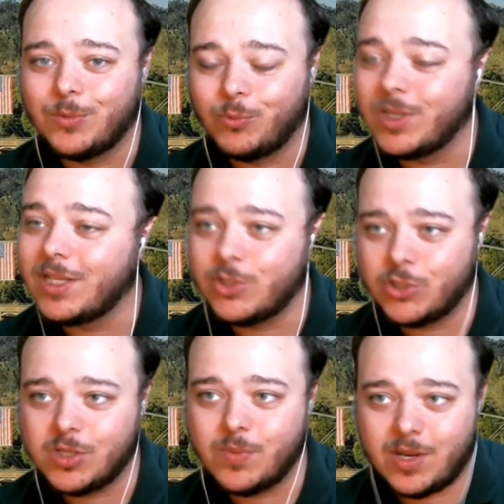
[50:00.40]
really
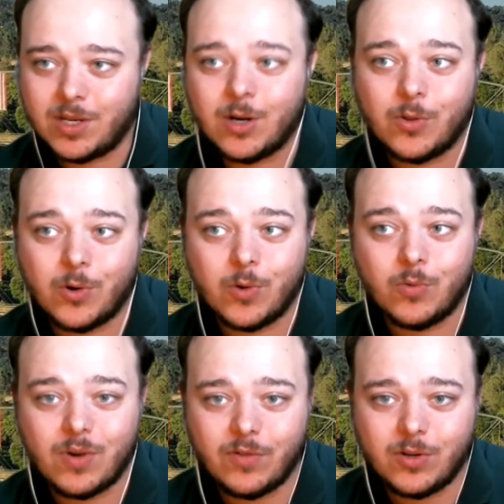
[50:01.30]
just dependent on their own
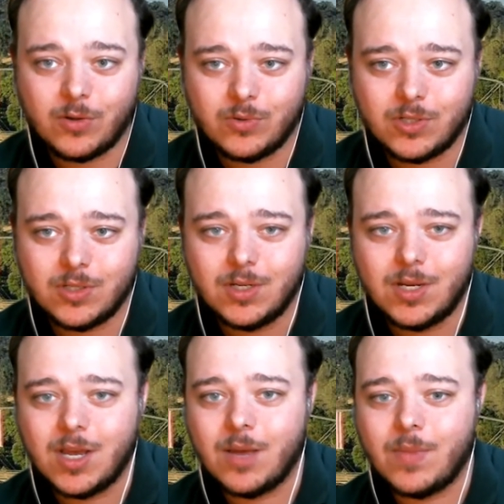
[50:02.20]
revenues.
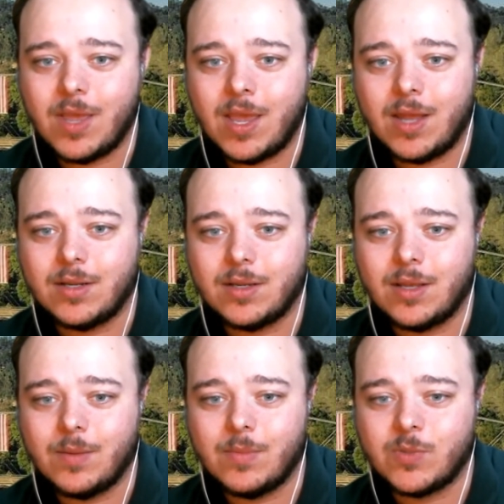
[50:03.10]
And
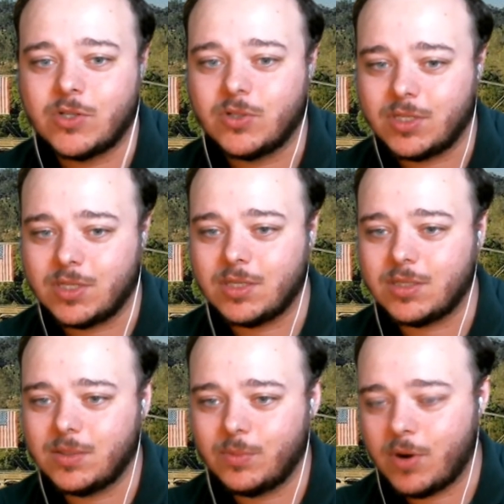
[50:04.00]
especially
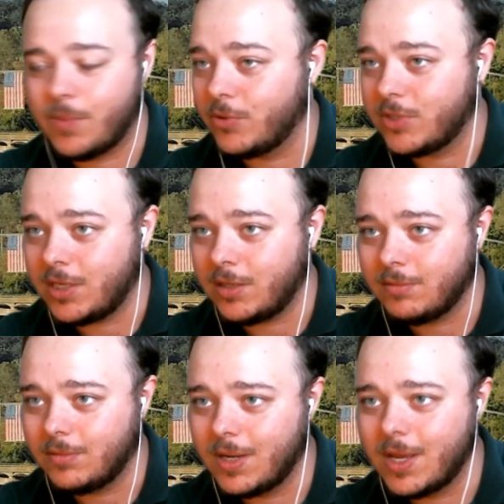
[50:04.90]
since Prop
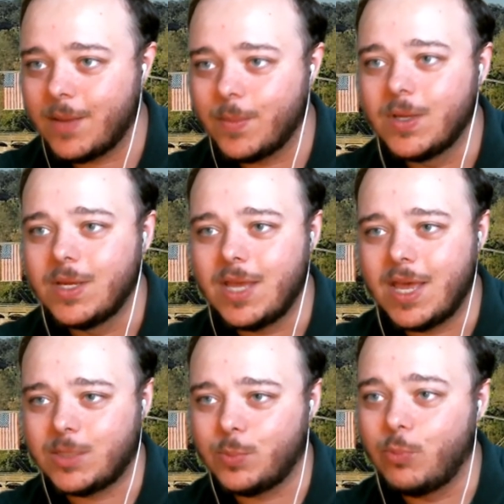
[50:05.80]
13,
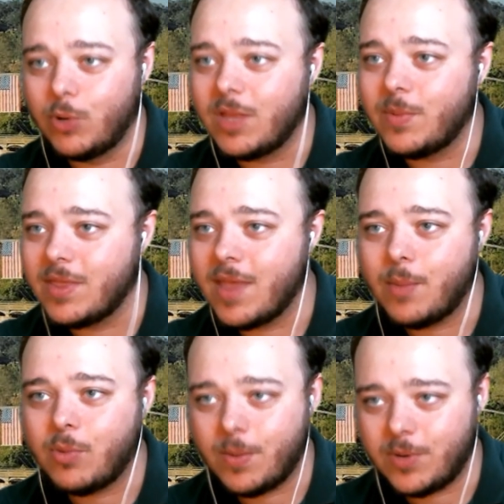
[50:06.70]
it's really been
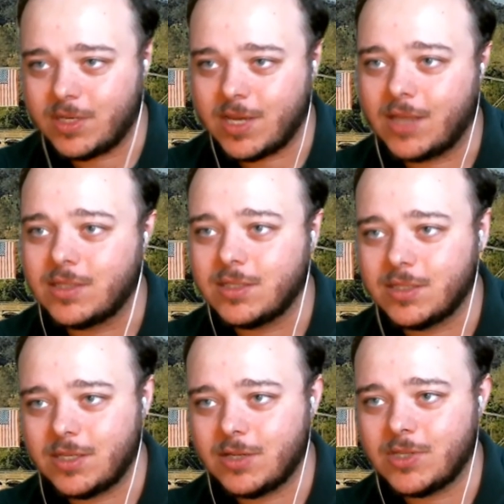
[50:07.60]
that property taxes
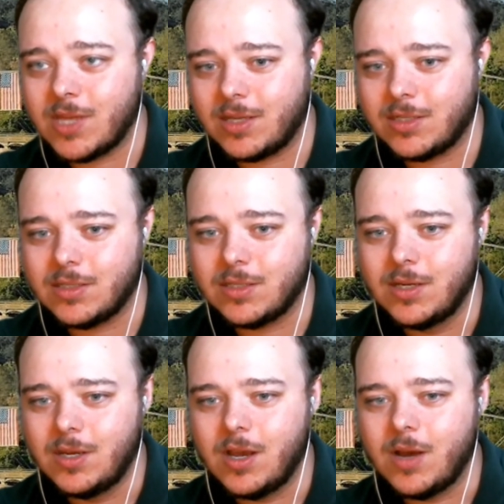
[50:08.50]
and sales taxes
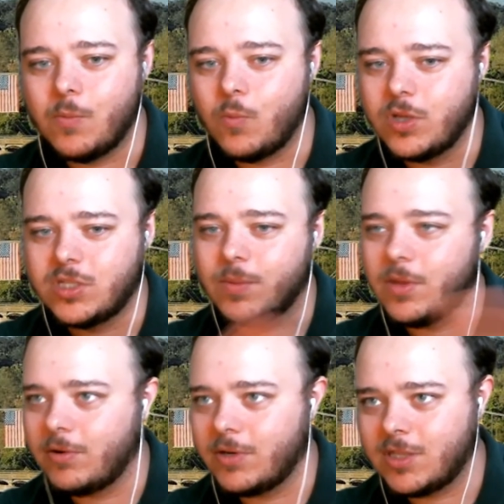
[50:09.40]
with some
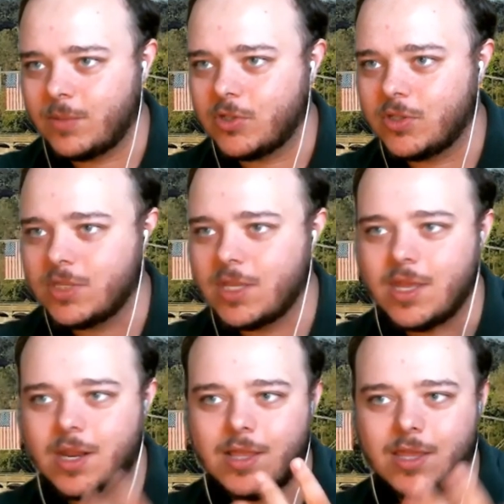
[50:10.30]
other exceptions. And
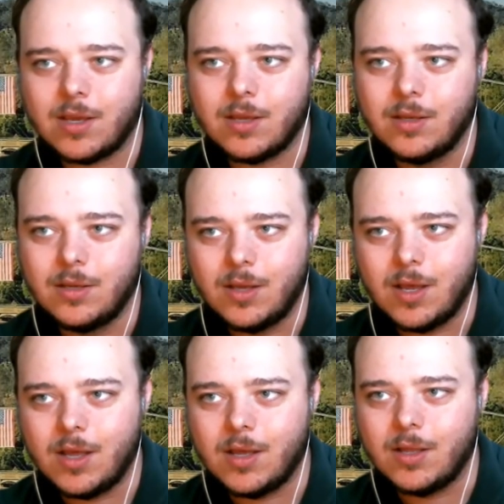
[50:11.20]
then I think
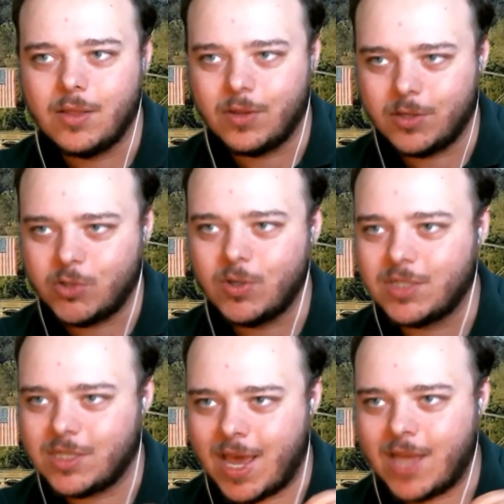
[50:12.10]
the
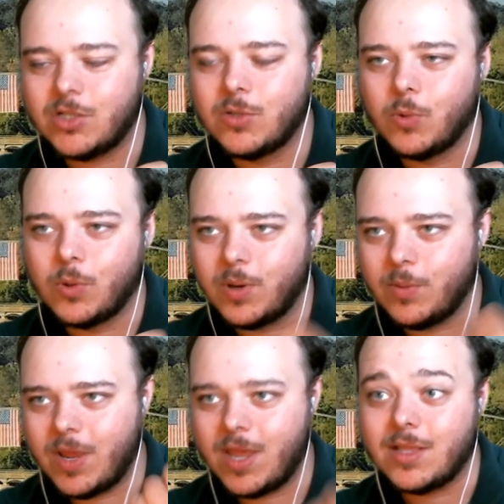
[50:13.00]
strings attached where we are
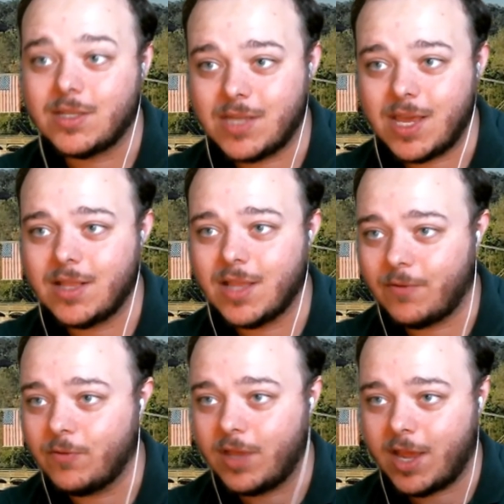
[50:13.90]
paying the state,
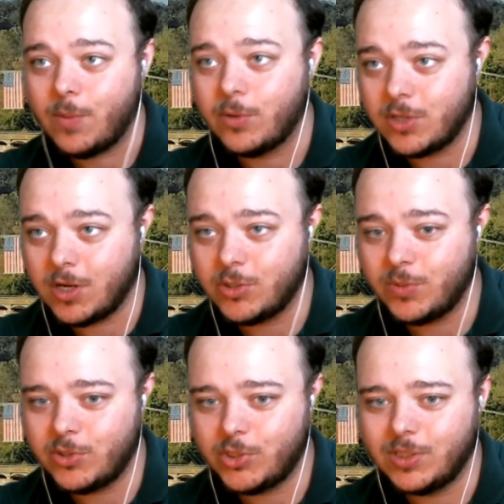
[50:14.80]
like for the CalPERS
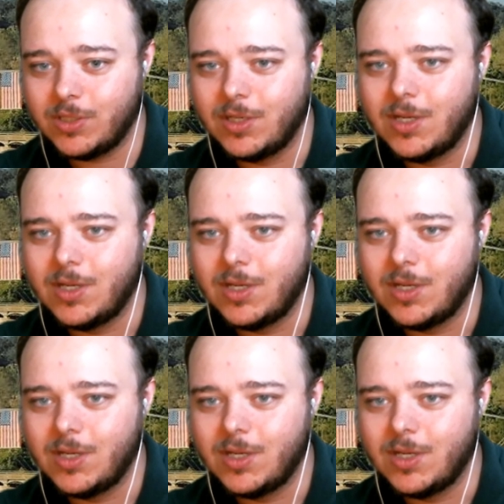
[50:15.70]
contribution,